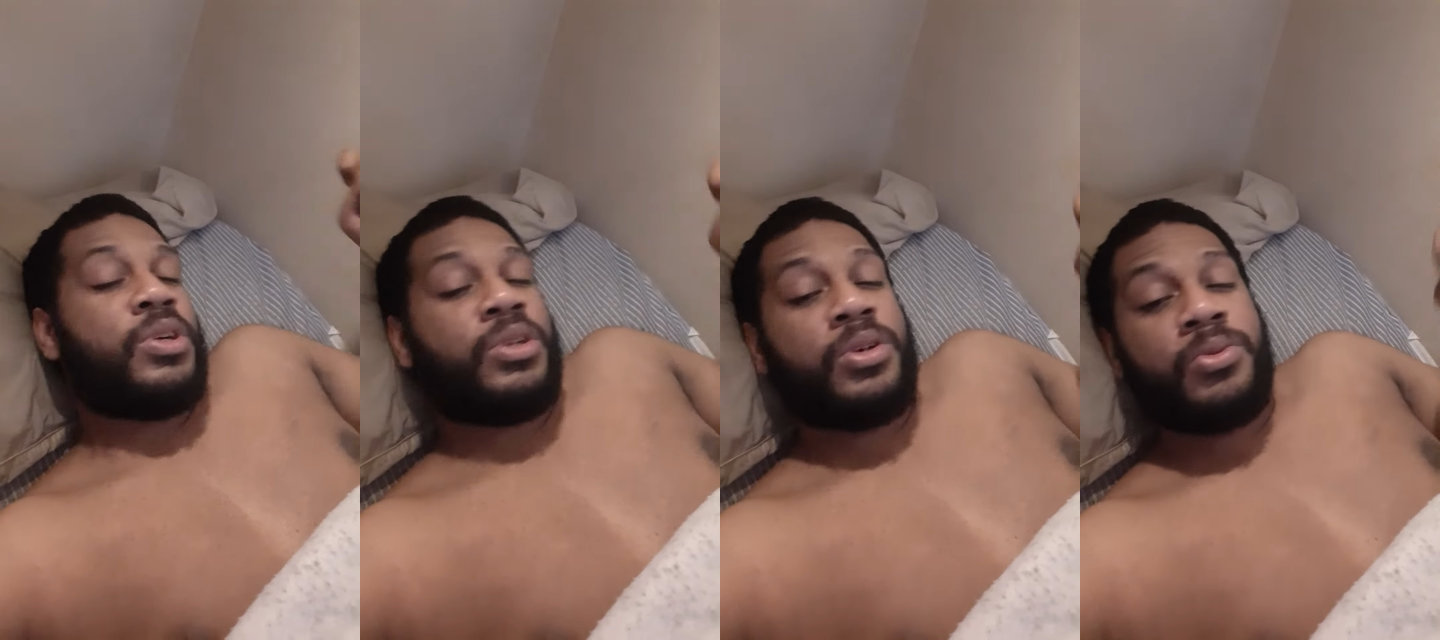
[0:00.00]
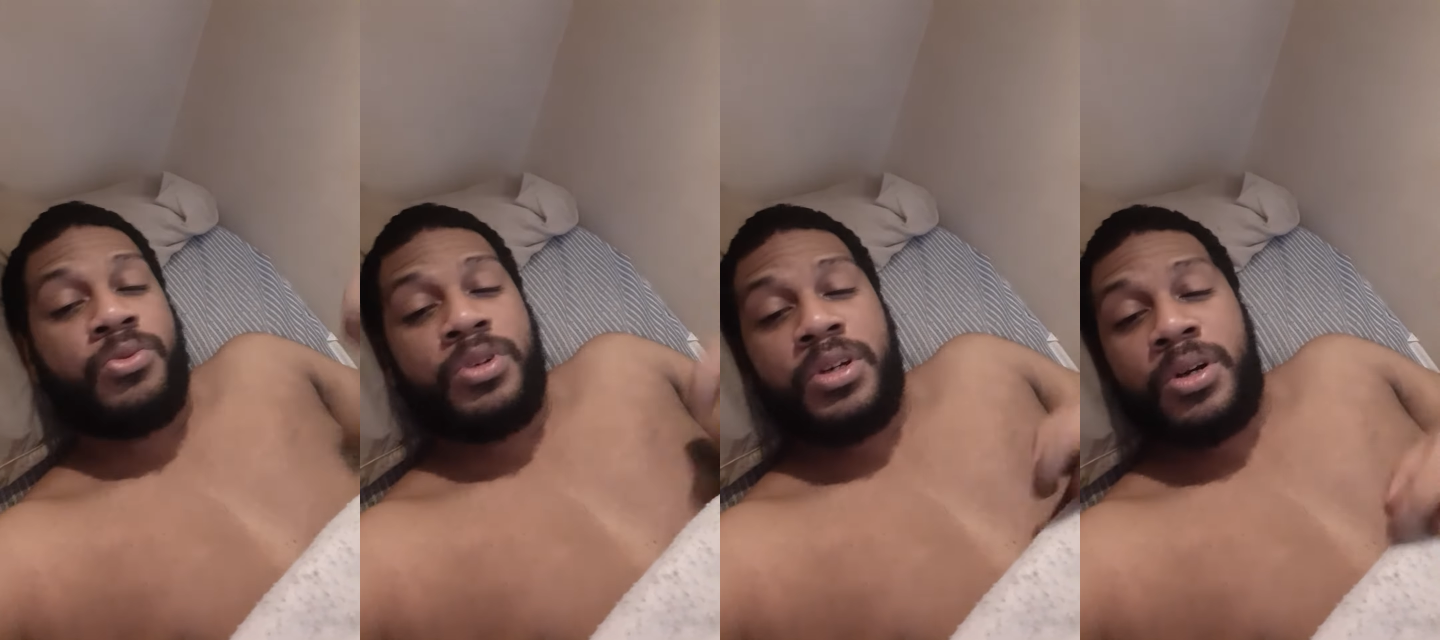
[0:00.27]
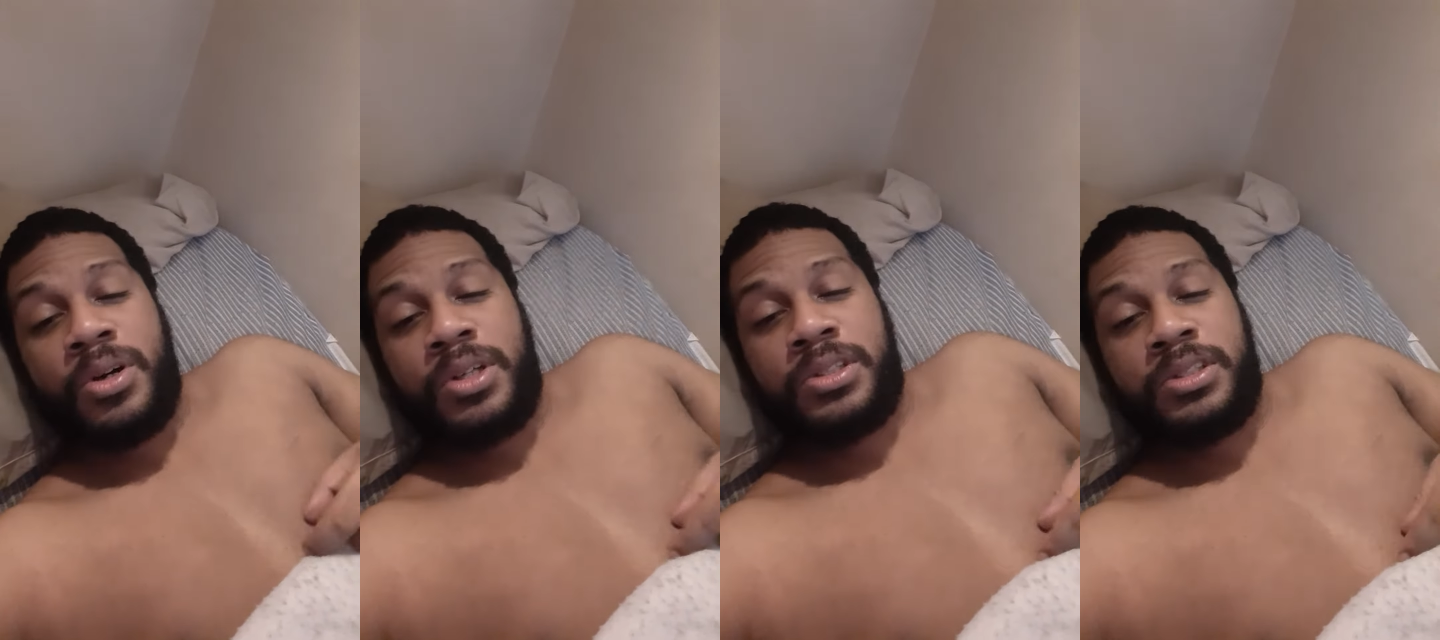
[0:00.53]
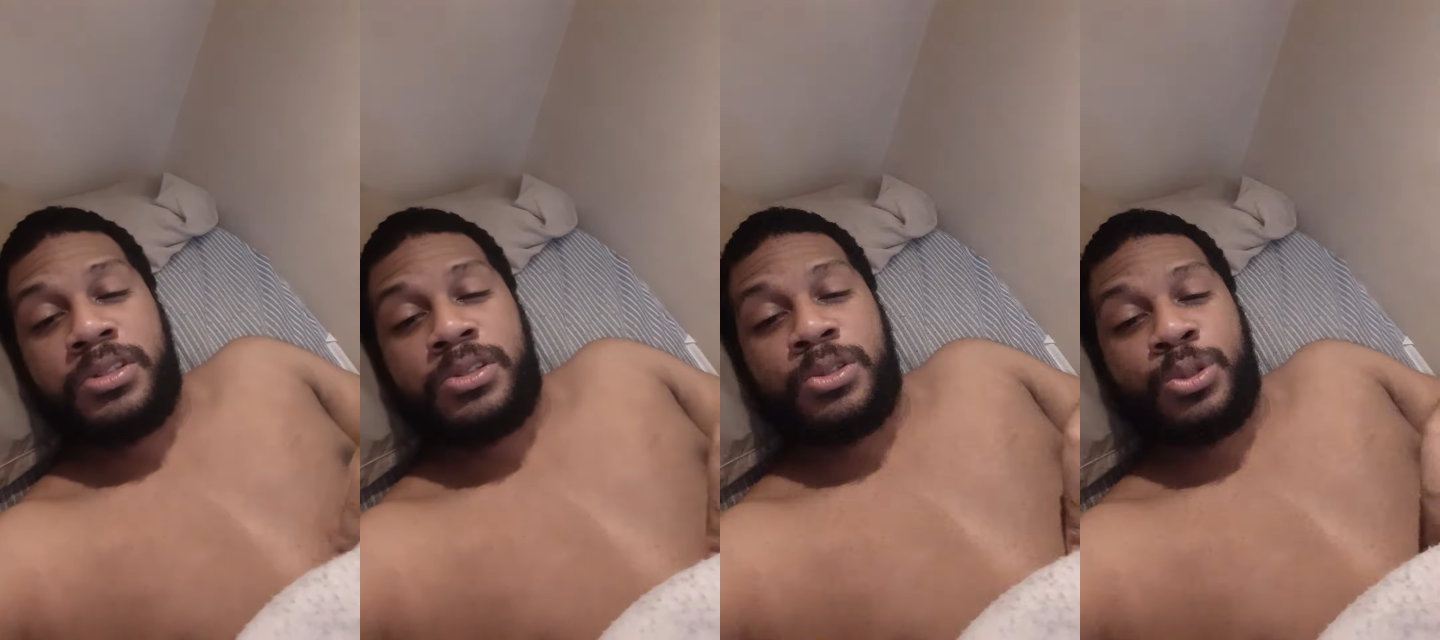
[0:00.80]
I don't rate
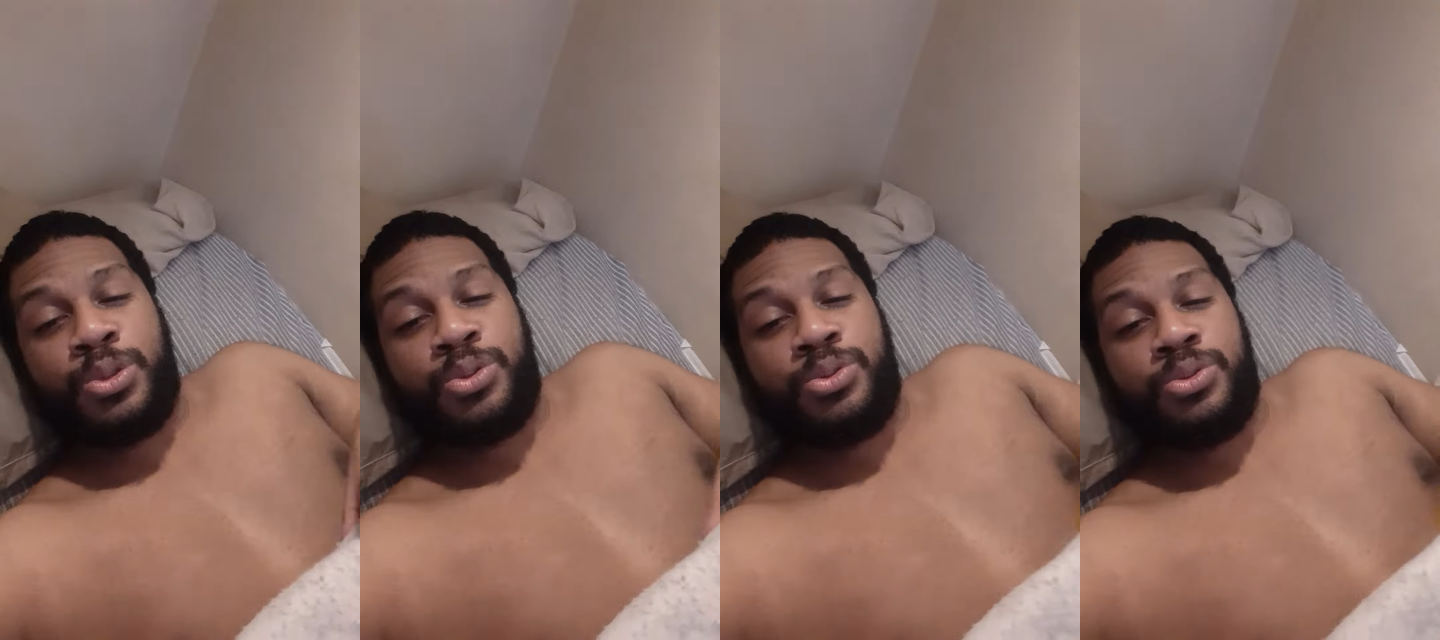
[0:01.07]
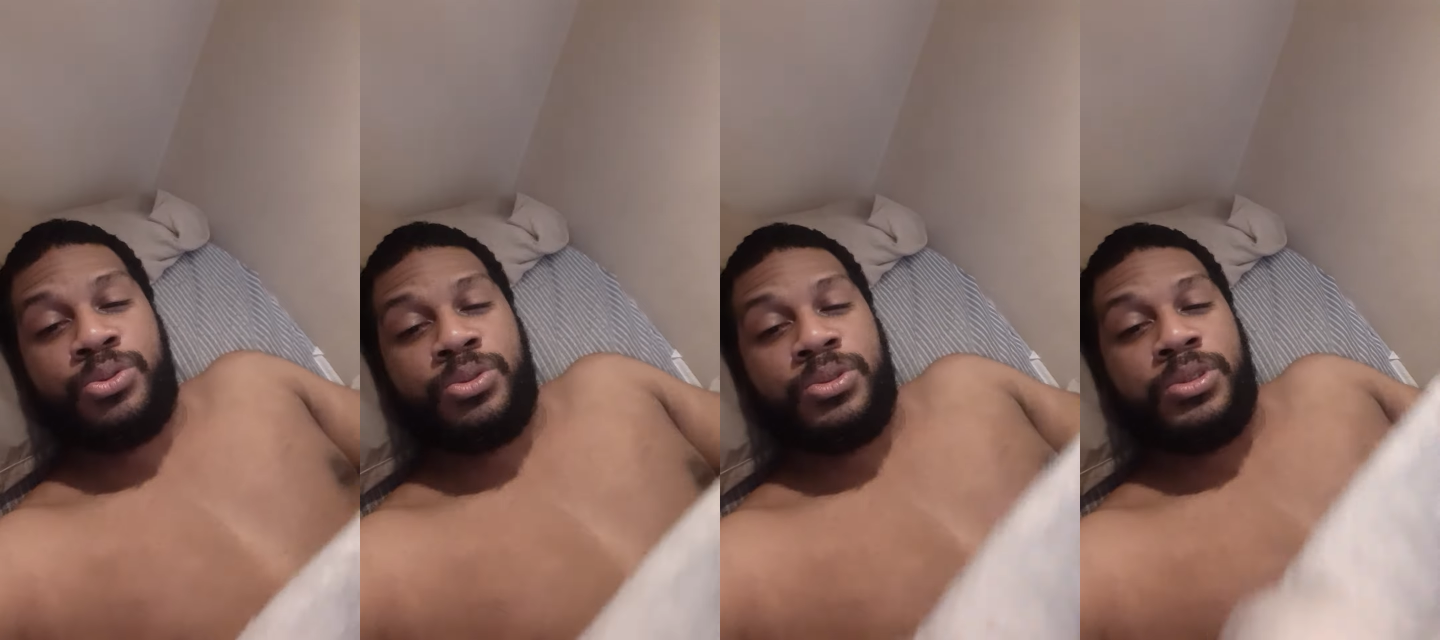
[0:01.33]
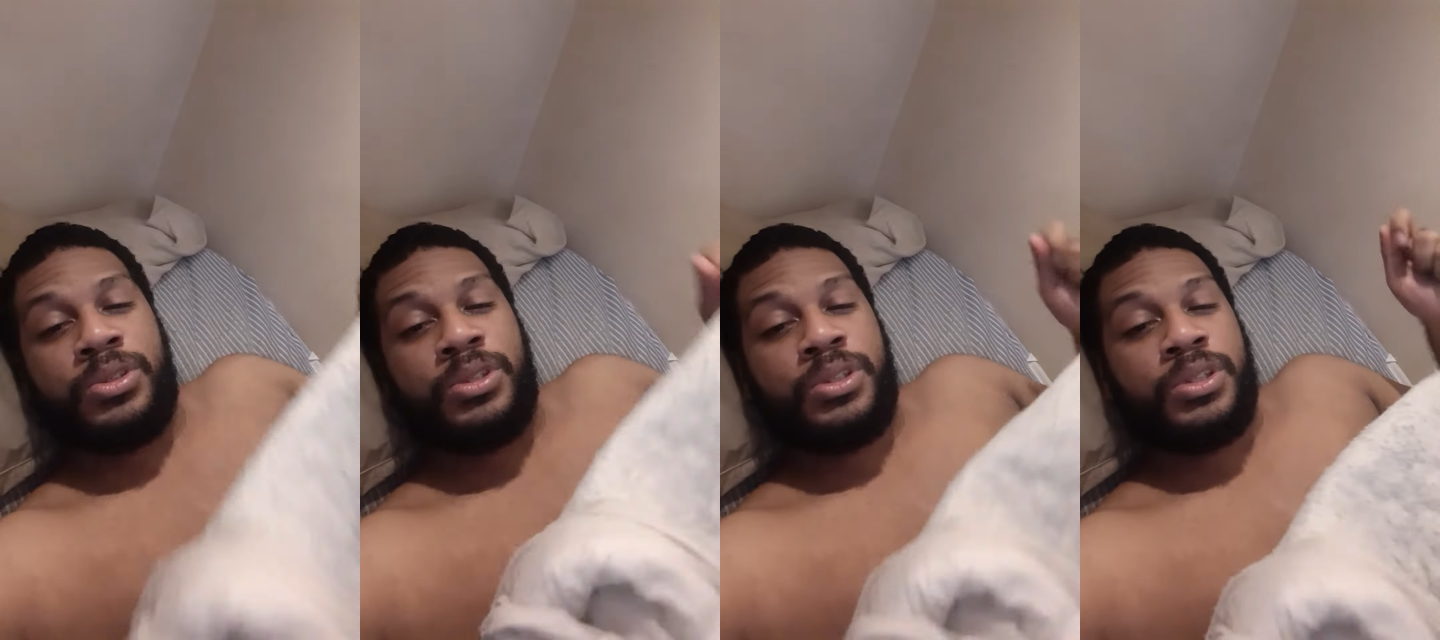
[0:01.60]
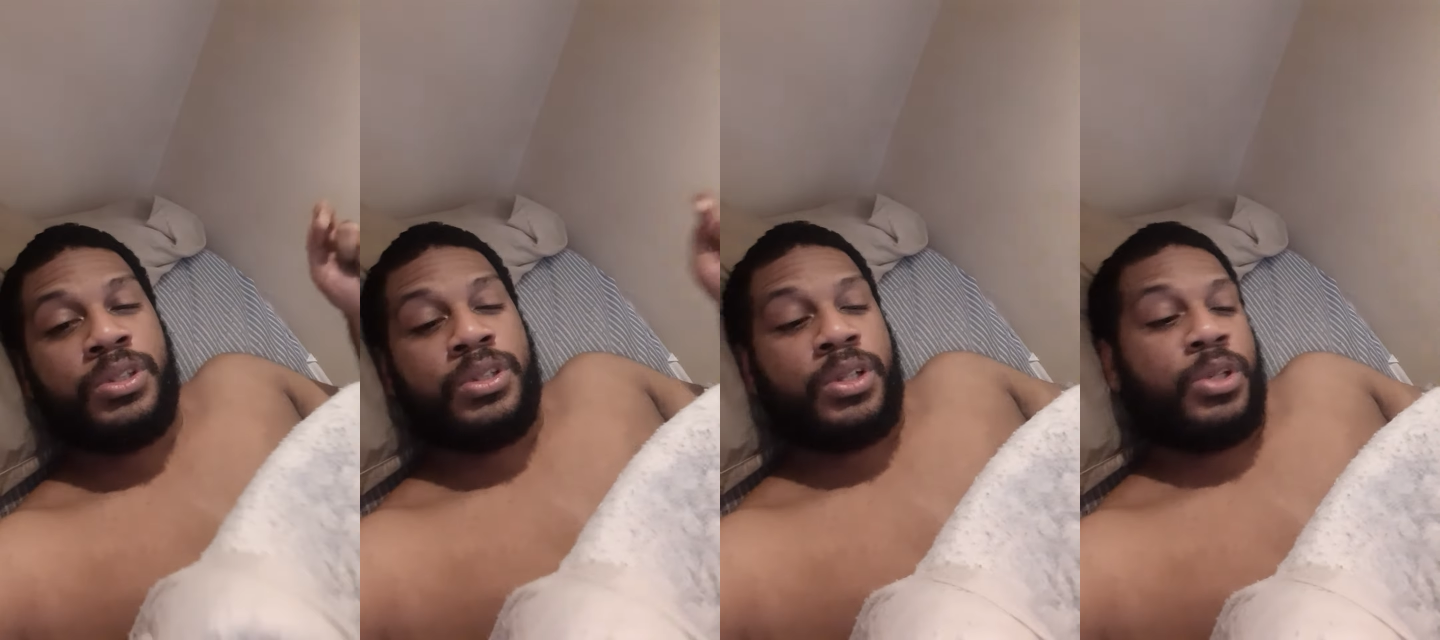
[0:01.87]
Arteta.
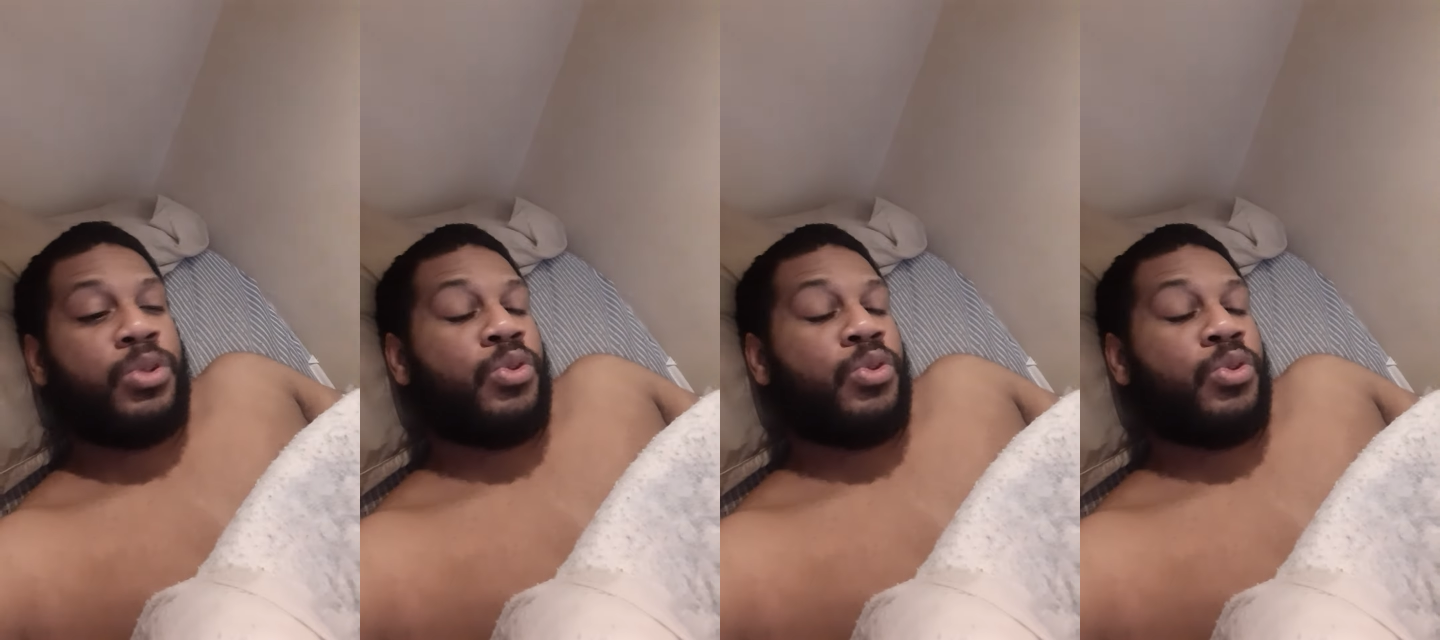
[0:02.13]
I